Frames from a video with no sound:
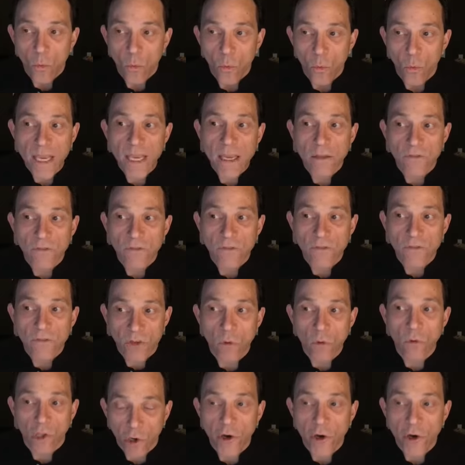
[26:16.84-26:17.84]
We
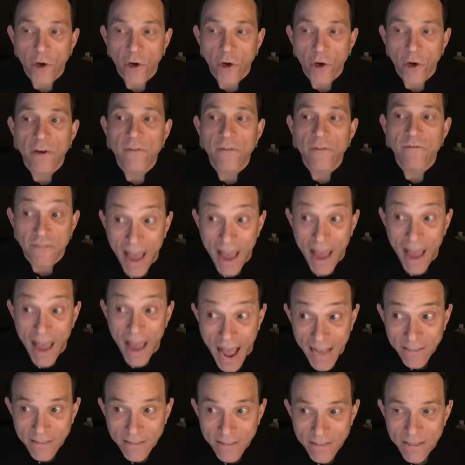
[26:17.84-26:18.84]
don't learn
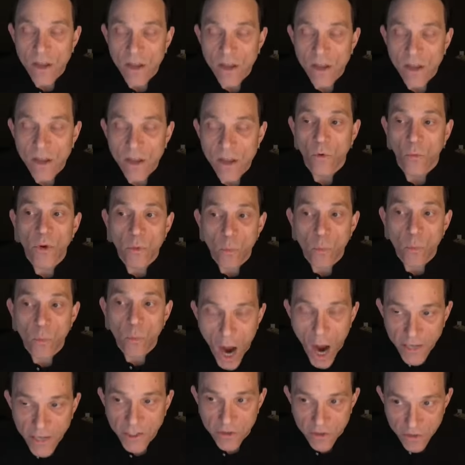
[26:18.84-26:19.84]
fast when we
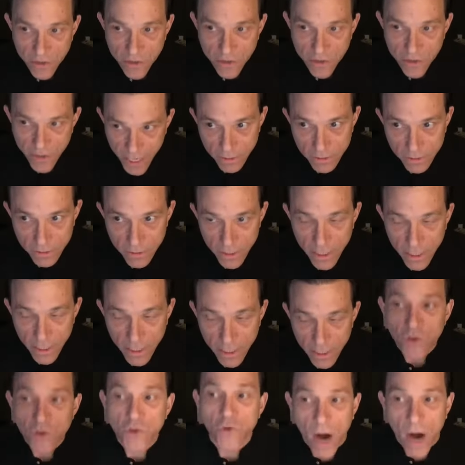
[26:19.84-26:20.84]
watch
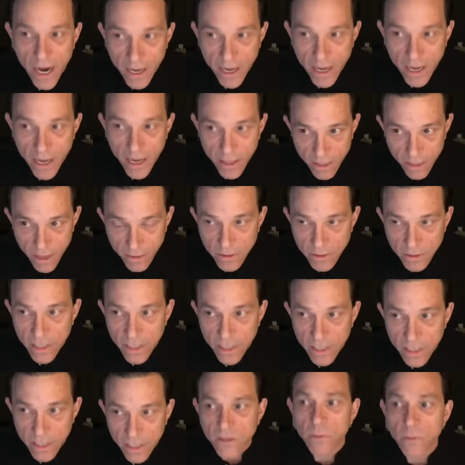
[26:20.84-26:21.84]
things and try
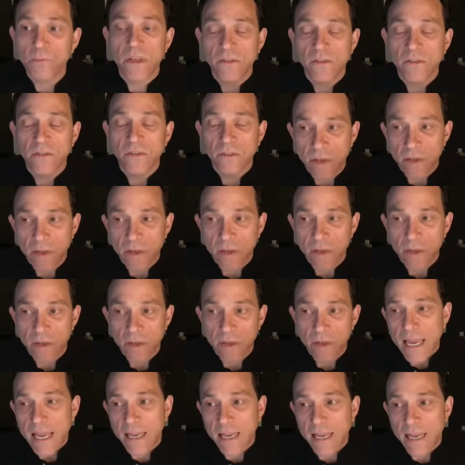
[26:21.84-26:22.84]
things. It's
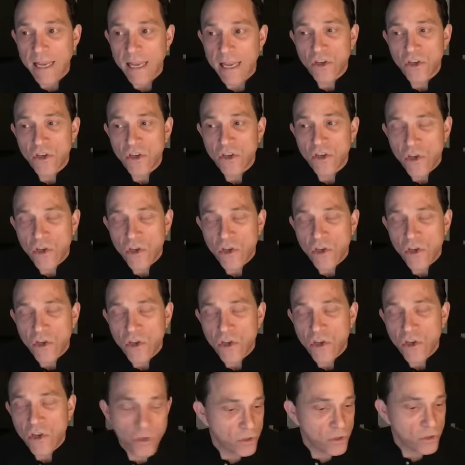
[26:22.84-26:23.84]
this
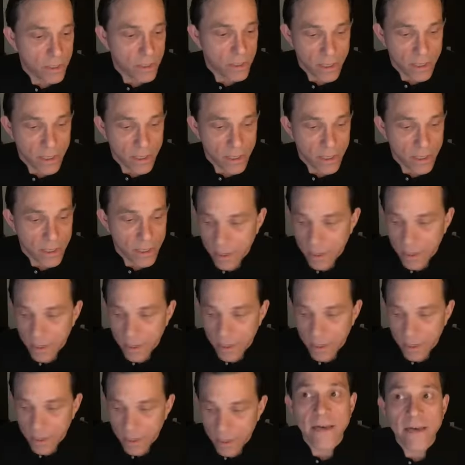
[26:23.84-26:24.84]
huge
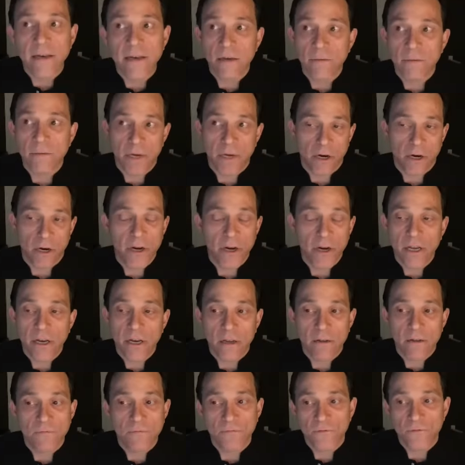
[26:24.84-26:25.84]
extended
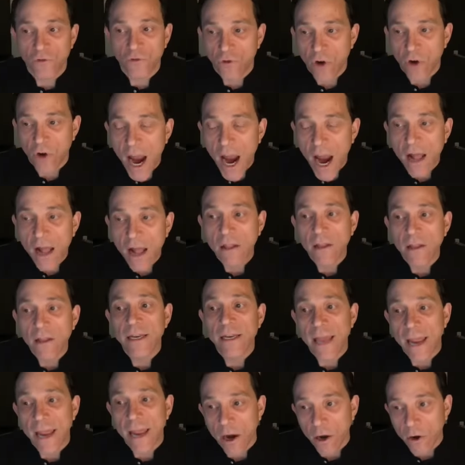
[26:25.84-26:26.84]
period of
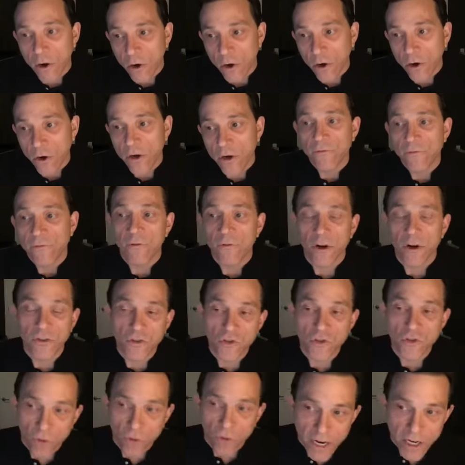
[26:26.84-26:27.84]
trial and error and
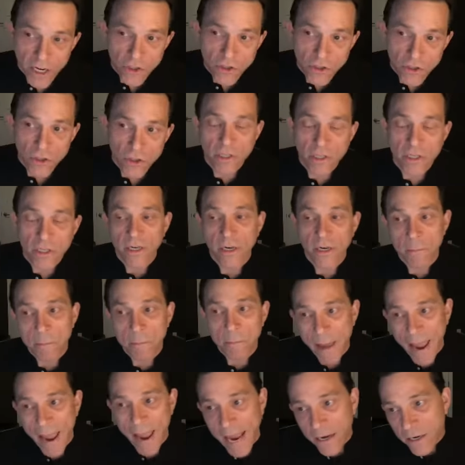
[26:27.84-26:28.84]
frustration and
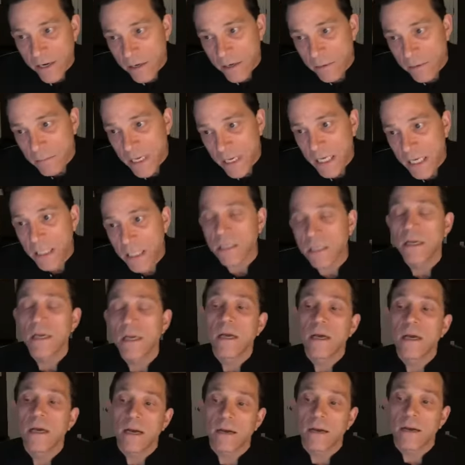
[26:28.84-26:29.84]
abandonment
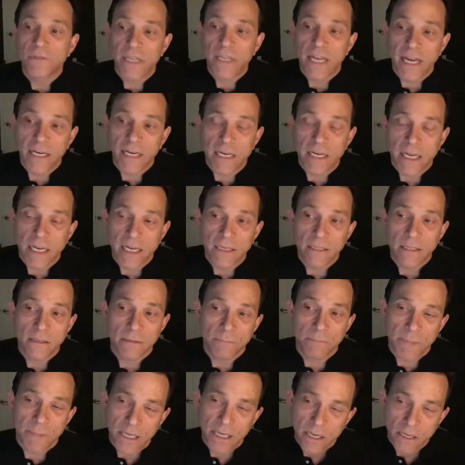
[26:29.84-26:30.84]
of
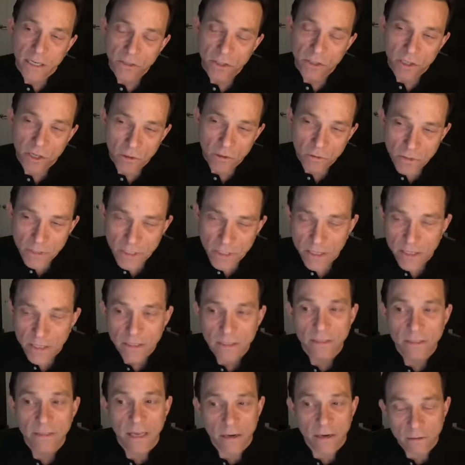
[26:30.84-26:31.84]
techniques because you don't see the
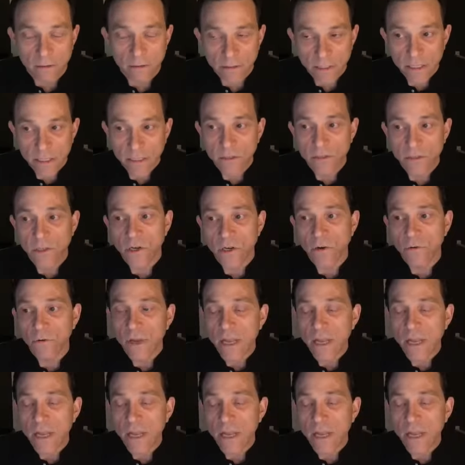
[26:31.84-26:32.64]
subtleties. You don't